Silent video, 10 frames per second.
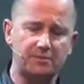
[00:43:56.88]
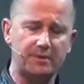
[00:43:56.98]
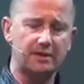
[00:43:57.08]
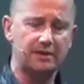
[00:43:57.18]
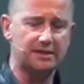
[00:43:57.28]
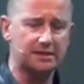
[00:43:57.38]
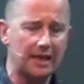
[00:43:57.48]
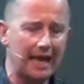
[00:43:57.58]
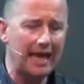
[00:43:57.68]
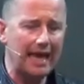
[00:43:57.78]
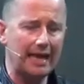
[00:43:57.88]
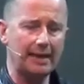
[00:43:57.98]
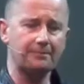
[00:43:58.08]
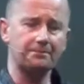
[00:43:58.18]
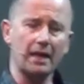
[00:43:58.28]
abilities.
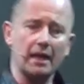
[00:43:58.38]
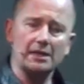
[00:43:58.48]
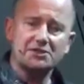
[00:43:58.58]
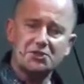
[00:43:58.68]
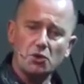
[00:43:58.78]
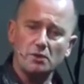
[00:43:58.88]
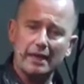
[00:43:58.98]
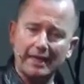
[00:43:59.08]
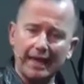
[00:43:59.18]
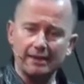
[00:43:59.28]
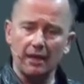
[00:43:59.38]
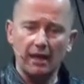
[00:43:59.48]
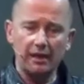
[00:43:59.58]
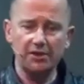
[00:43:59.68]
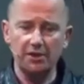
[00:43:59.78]
Um, so, again,
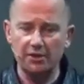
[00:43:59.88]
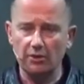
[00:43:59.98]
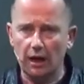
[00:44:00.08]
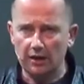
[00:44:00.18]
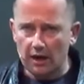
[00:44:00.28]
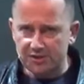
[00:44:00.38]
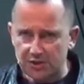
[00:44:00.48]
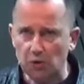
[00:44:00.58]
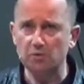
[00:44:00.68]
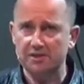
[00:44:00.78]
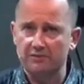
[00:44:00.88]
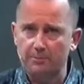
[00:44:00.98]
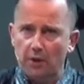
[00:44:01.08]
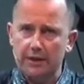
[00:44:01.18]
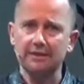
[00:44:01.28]
you, you know, our, our schools have
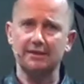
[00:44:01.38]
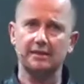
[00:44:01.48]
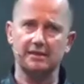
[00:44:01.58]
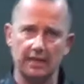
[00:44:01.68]
bought into this